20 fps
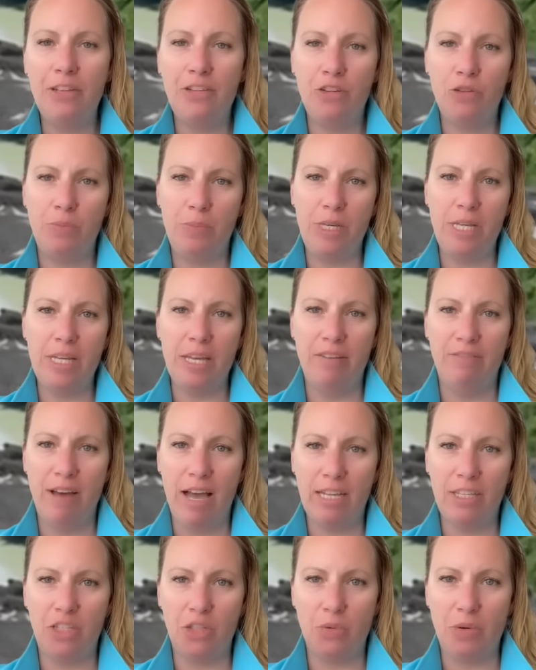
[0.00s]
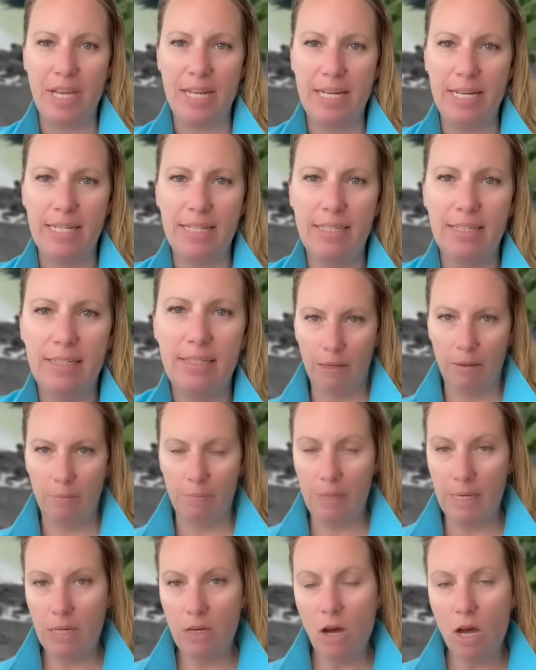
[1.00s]
to be evacuated
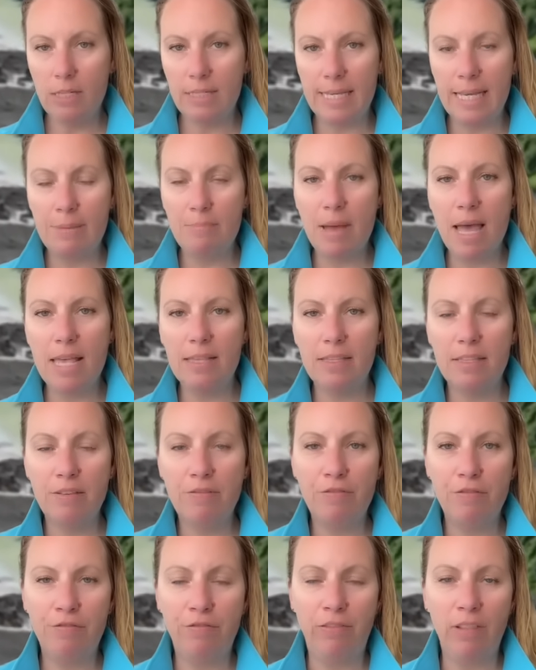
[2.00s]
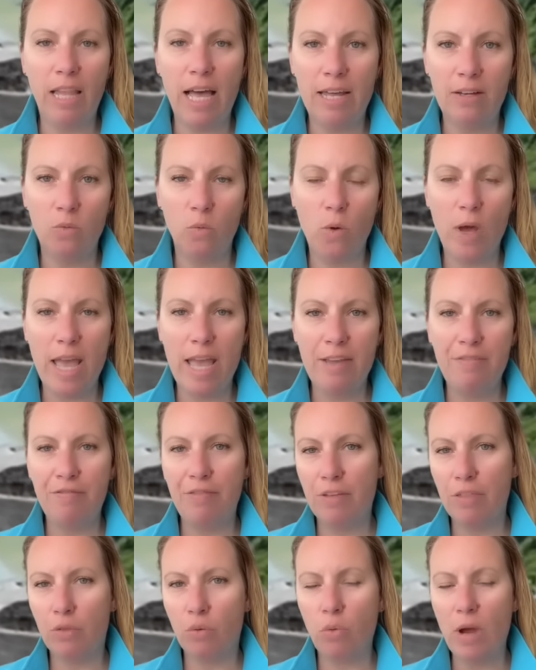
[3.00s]
because a massive flood wave
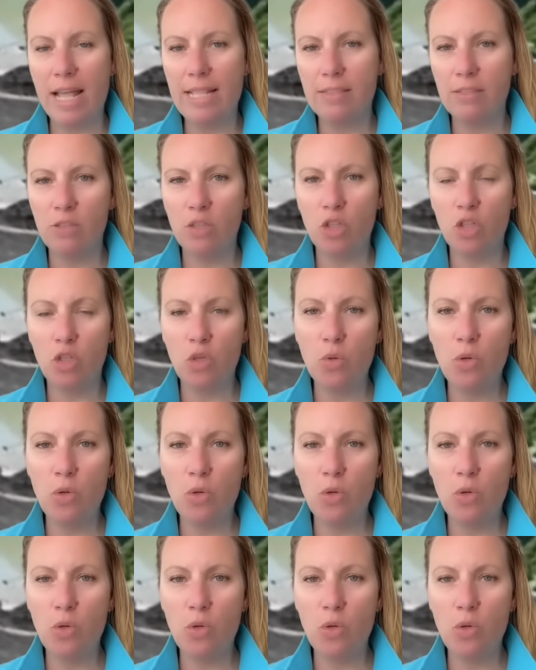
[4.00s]
threatens to